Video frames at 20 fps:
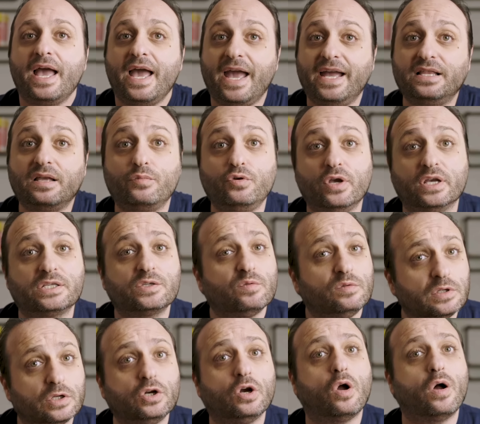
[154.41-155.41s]
AWS
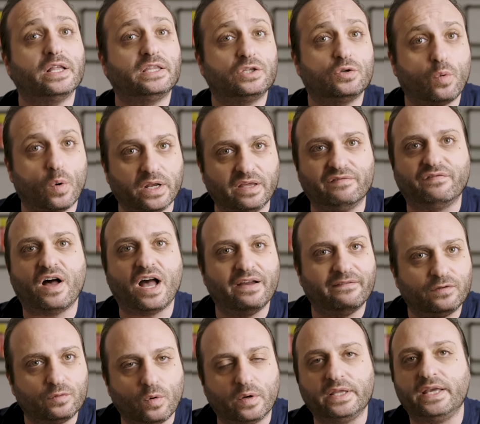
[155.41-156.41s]
will grow at
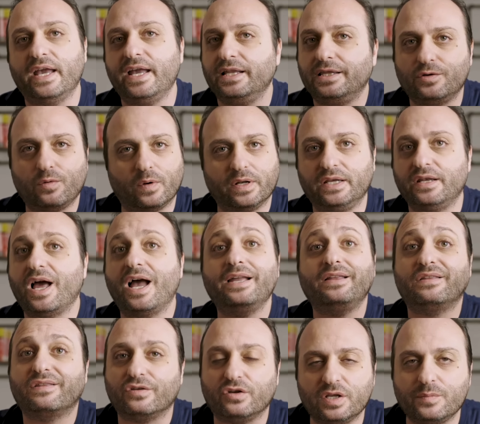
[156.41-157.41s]
25, 28, 29,
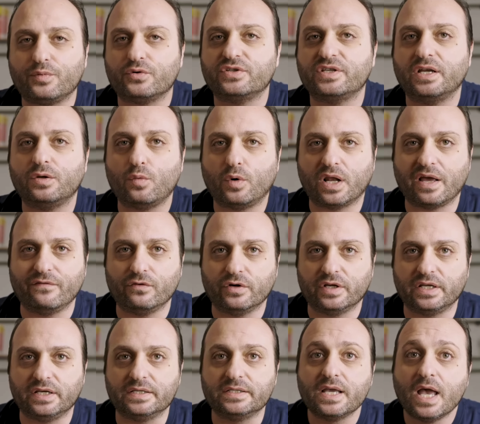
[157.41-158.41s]
30%, whatever
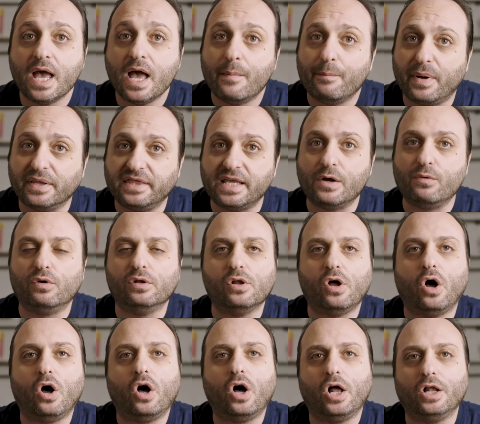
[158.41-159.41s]
it is, but they will
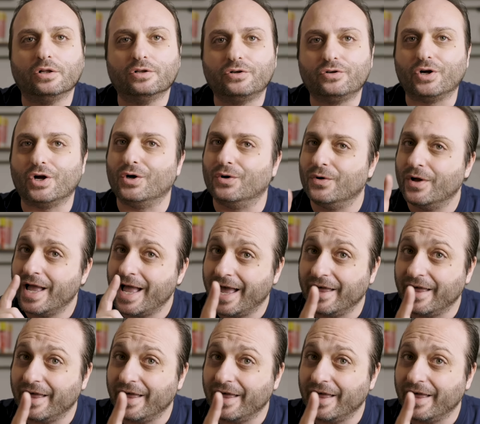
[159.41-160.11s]
all grow.